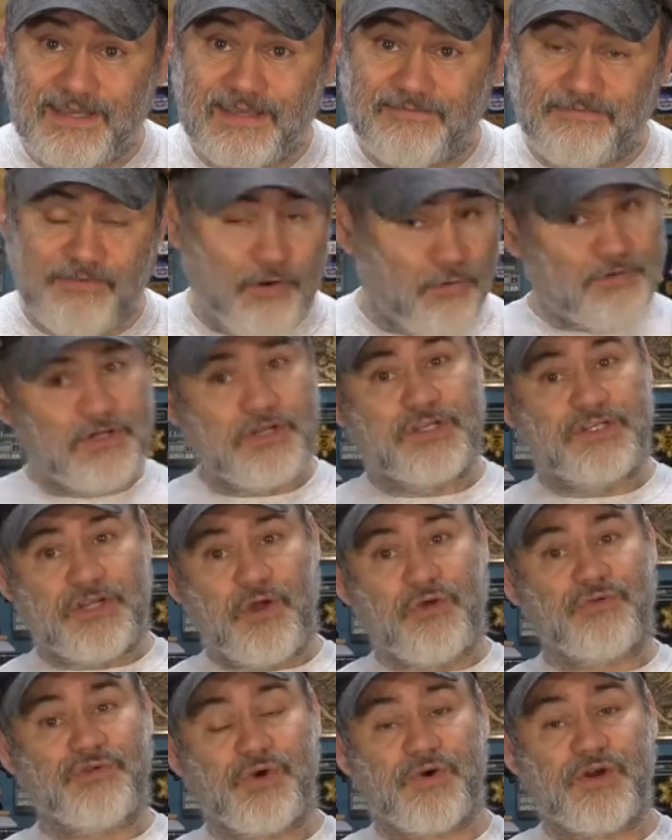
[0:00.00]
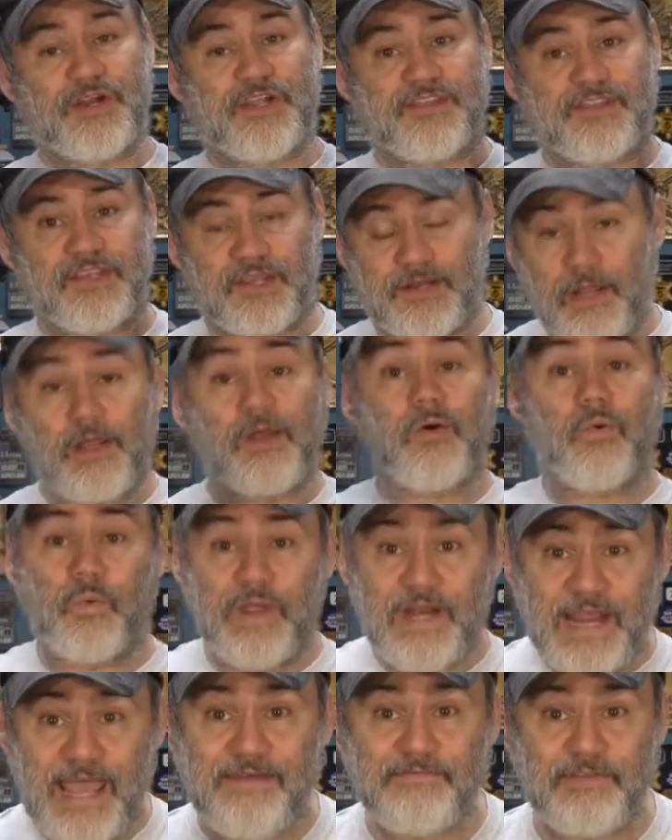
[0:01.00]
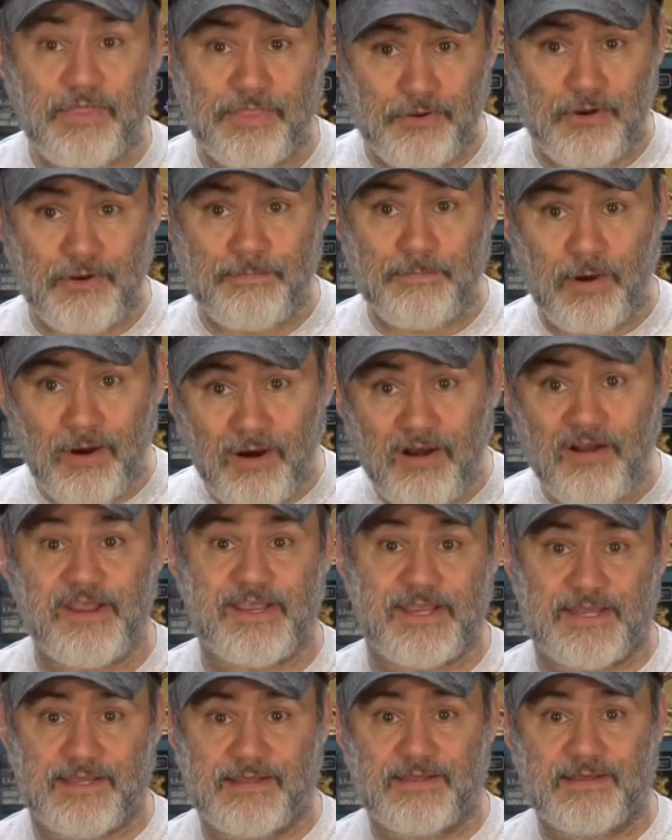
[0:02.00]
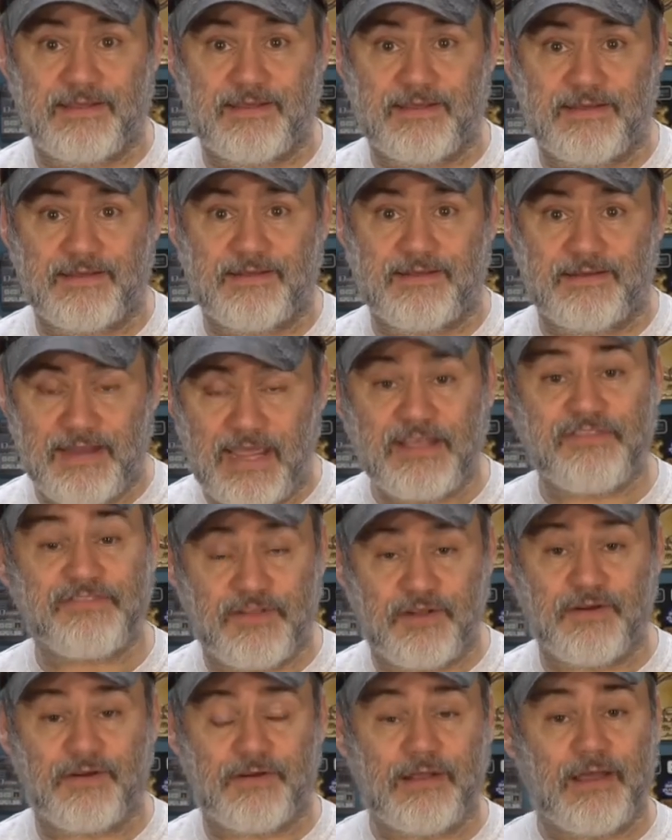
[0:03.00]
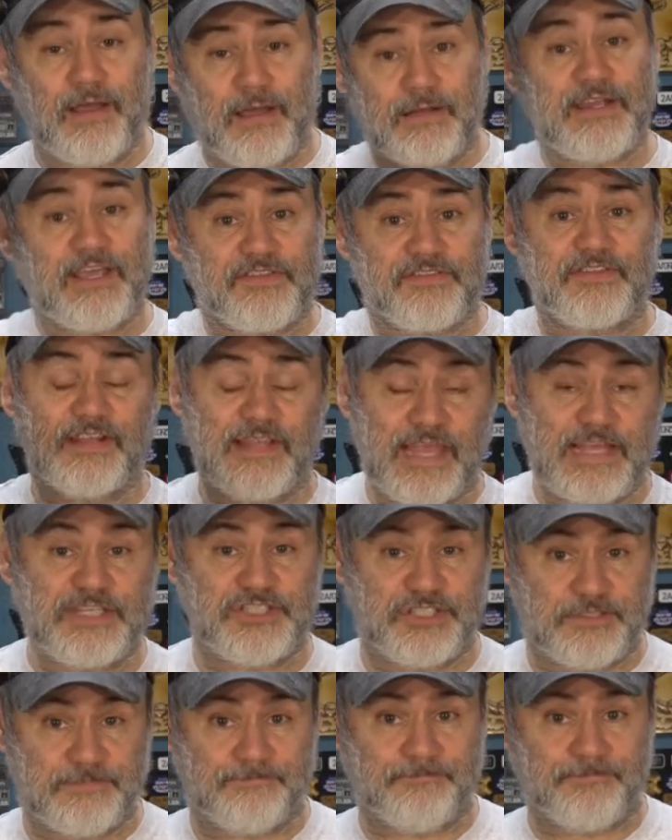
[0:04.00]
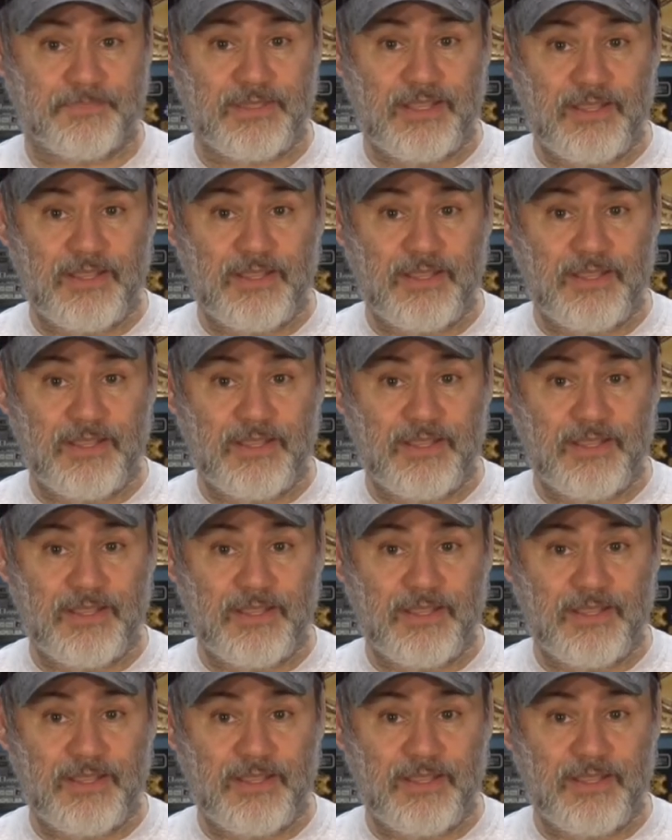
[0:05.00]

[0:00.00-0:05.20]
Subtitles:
voted Joe Jorgensen, we'd have a third party next election.